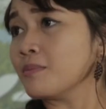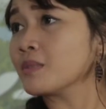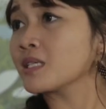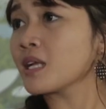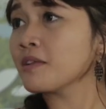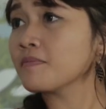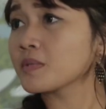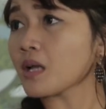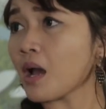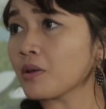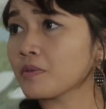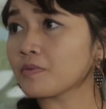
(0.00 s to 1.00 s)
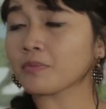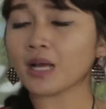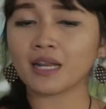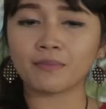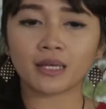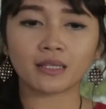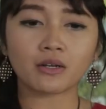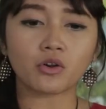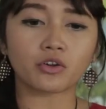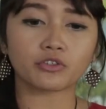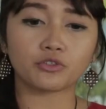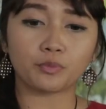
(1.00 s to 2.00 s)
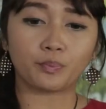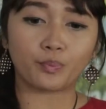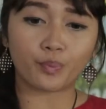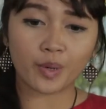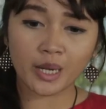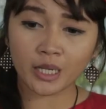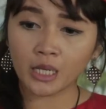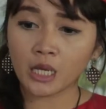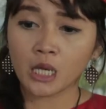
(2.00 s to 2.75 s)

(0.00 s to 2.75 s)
themselves out from Kalimantan, or to bring